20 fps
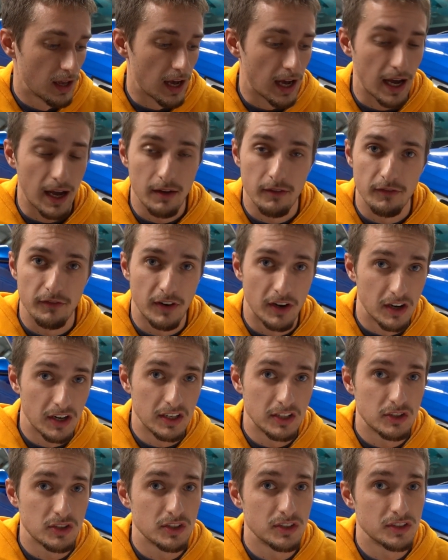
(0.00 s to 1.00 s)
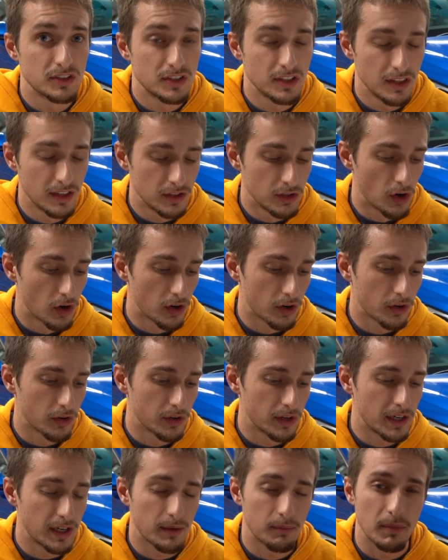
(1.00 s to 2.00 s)
I'm very interested to see the dark
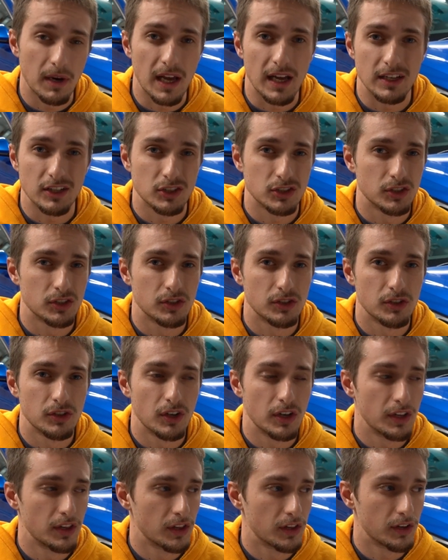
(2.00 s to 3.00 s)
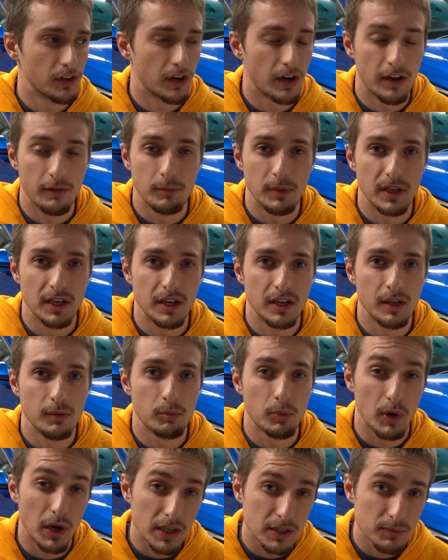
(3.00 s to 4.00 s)
green. I'm not sure there have been any
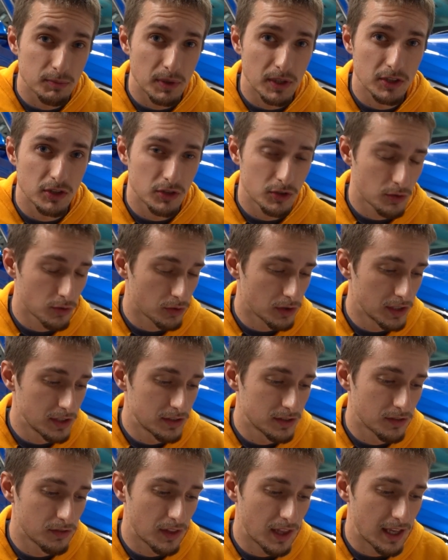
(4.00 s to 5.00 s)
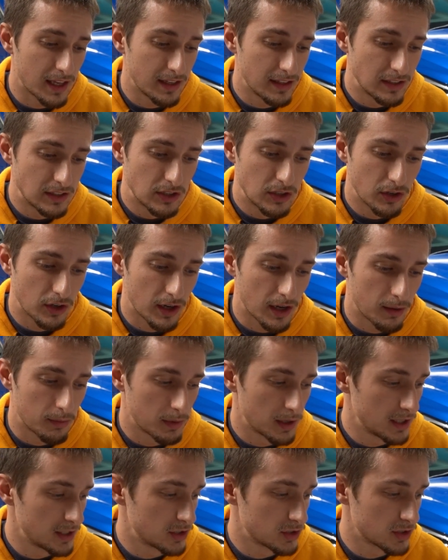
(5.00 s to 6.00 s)
press pictures released of that interior
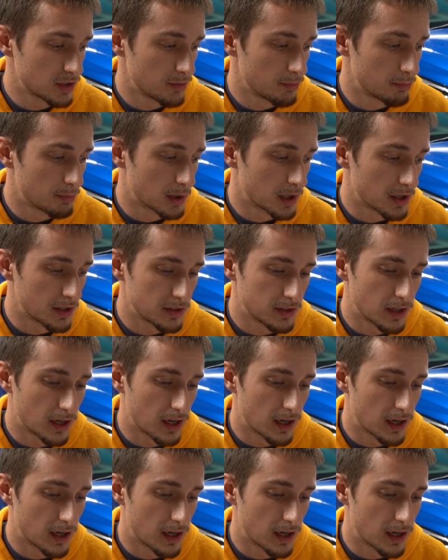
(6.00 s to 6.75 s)
combination, but